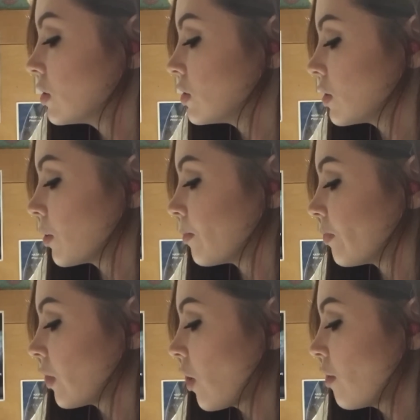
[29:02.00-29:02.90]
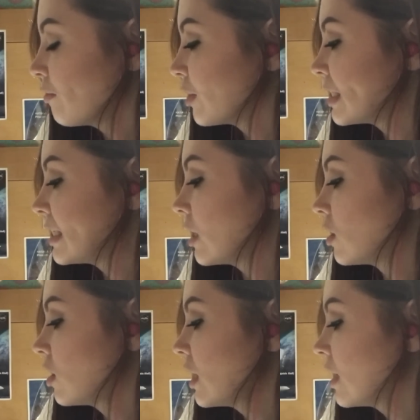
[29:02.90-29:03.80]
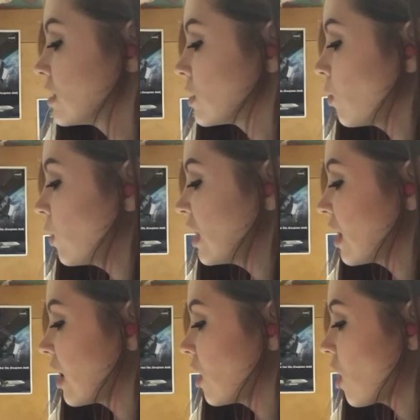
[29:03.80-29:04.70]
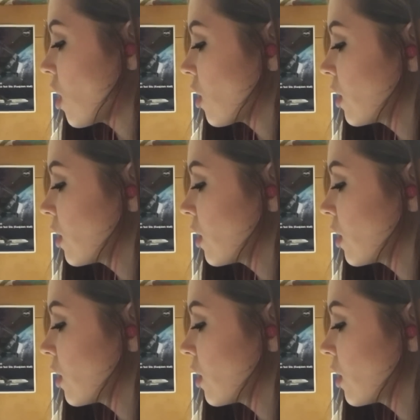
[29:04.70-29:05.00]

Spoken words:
So our first standard is we let our